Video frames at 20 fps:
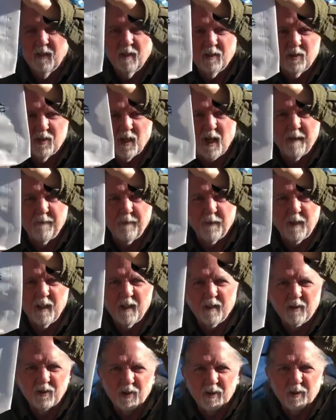
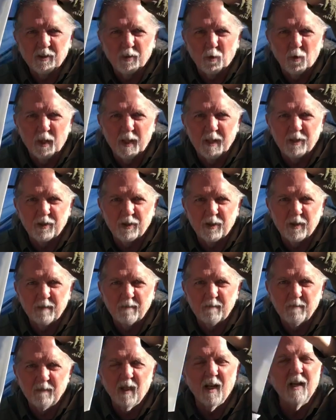siphoning situation.
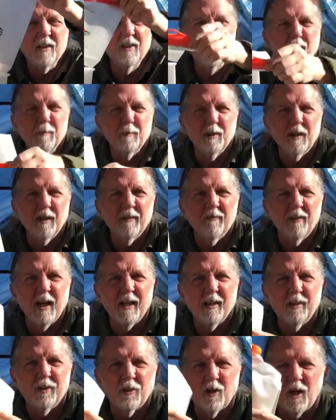I think I'm going to give that
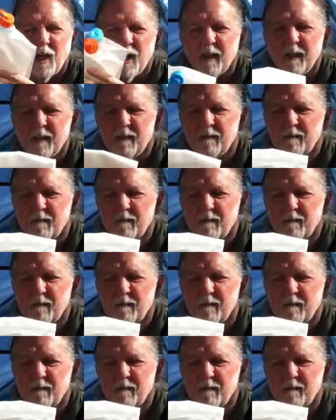a try.